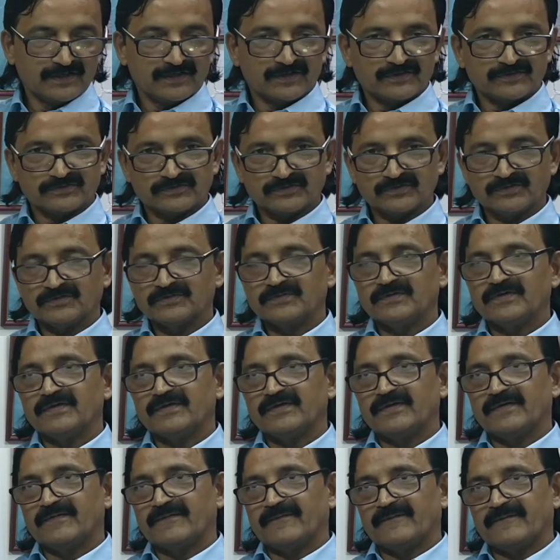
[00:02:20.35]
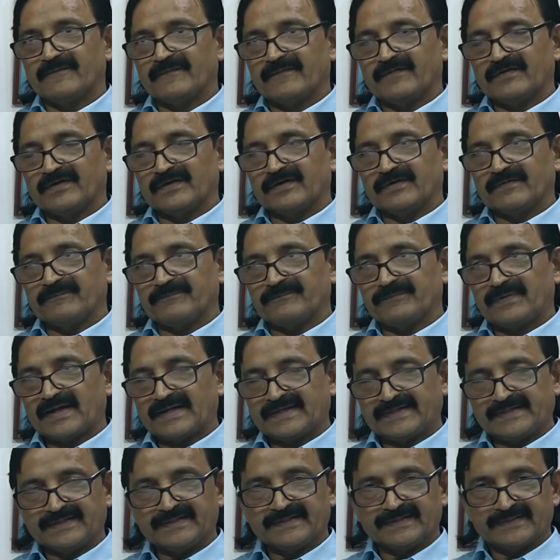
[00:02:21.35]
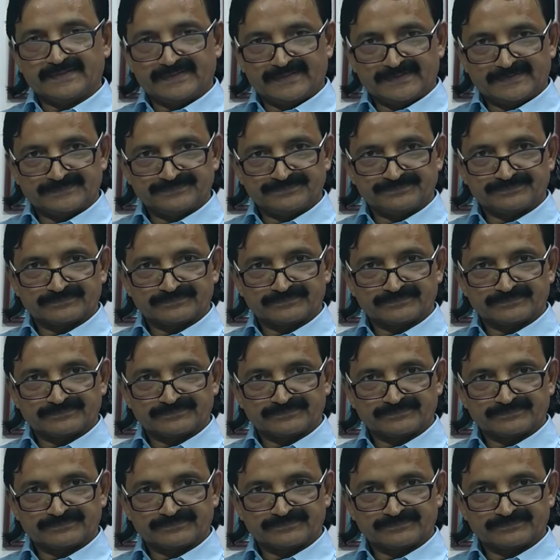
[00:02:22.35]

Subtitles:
So, practically,